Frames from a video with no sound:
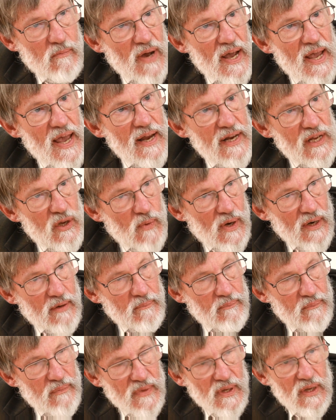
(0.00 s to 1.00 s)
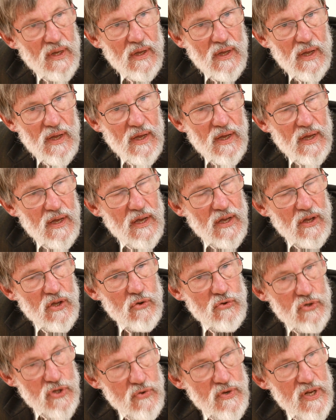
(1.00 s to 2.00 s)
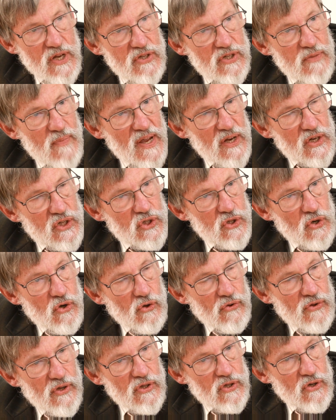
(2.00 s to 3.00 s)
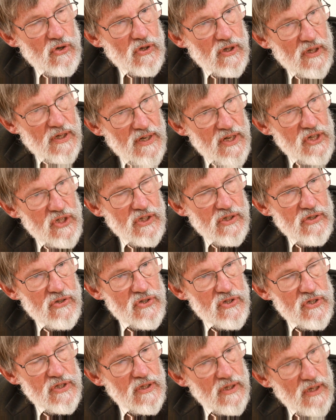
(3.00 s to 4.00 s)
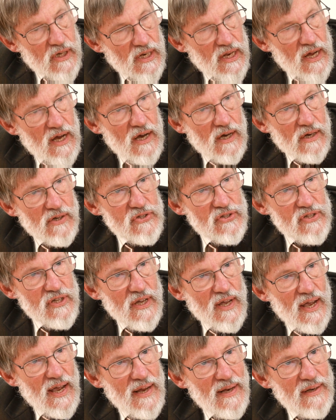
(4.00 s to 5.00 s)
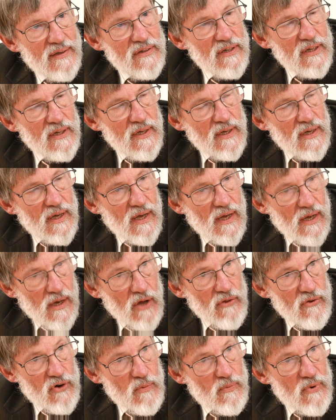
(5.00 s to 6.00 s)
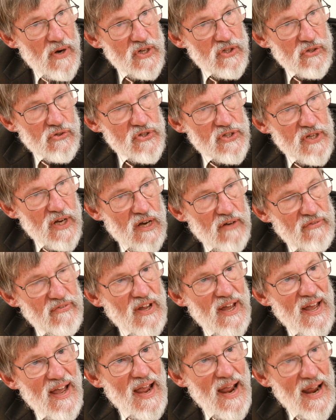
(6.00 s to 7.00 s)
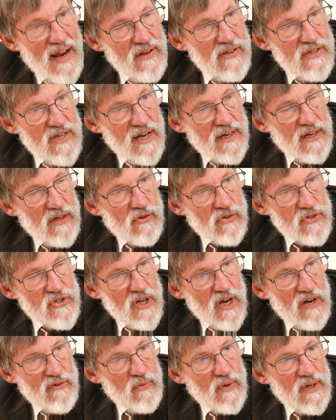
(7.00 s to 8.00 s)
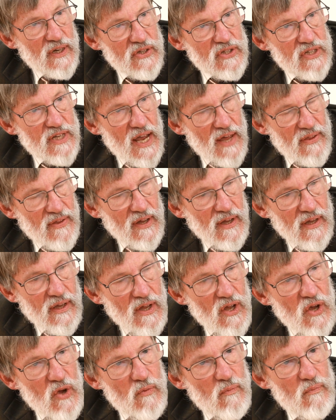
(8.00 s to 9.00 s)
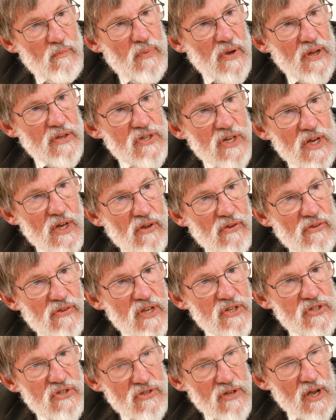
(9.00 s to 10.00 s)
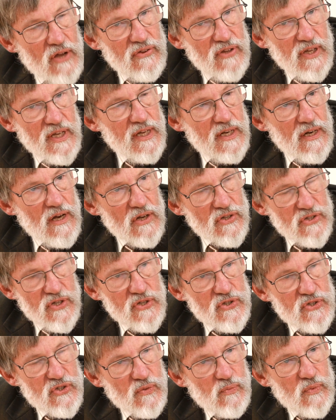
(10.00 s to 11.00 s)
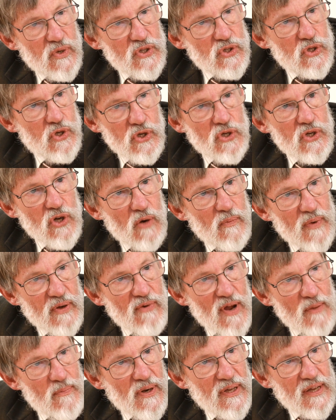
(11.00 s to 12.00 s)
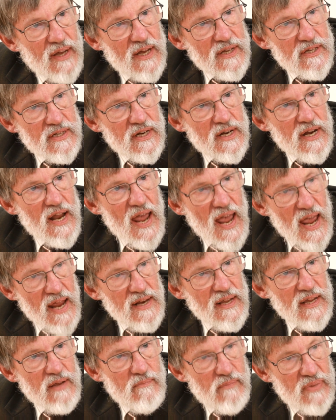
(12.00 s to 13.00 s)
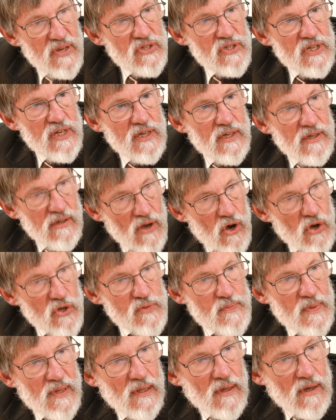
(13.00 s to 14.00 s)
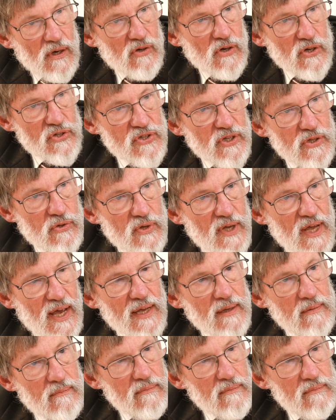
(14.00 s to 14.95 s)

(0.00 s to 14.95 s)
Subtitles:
by anyone. You do need to make sure that your clinicians, clerks and other operational staff and technical staff work together, but there's nothing in our system which could not be replicated in any busy hospital across the UK.